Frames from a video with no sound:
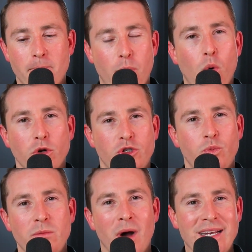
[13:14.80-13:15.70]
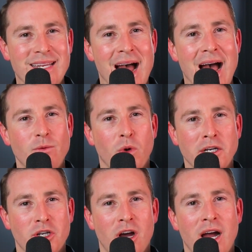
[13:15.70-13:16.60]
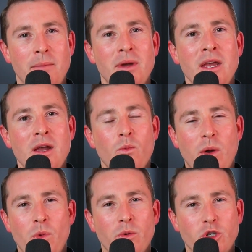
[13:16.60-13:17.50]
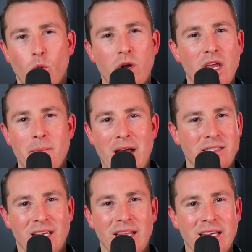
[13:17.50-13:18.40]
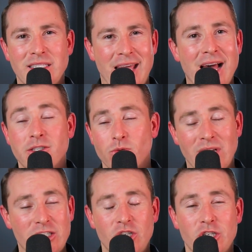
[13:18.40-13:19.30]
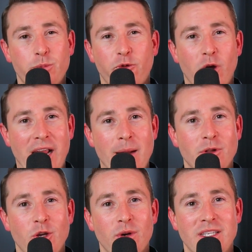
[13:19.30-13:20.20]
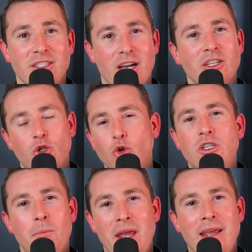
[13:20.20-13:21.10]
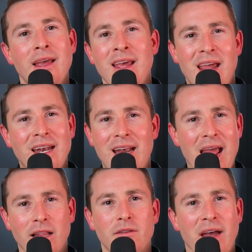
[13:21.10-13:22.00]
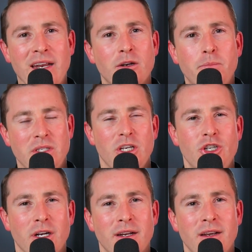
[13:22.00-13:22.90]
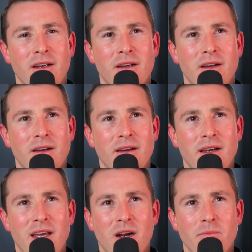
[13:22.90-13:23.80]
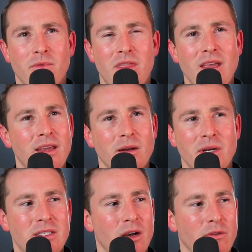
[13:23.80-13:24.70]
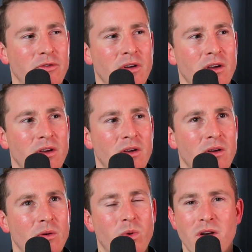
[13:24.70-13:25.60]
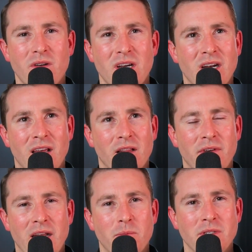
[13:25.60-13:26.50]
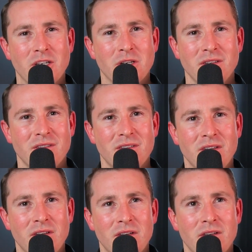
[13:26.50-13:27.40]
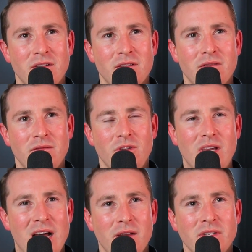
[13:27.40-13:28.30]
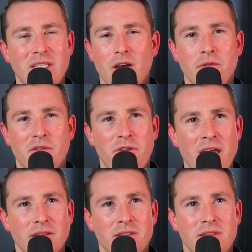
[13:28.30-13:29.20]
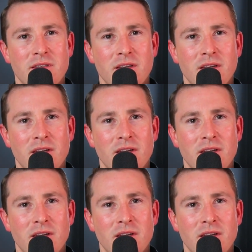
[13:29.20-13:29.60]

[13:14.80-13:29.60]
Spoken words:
porch with my dad one time when we were talking about selling his house. It was actually just before I came to the US. And he's like, it's good to be in an elevated position. And I'm thinking to myself, we're not in an elevated position. You can't even see over the fence,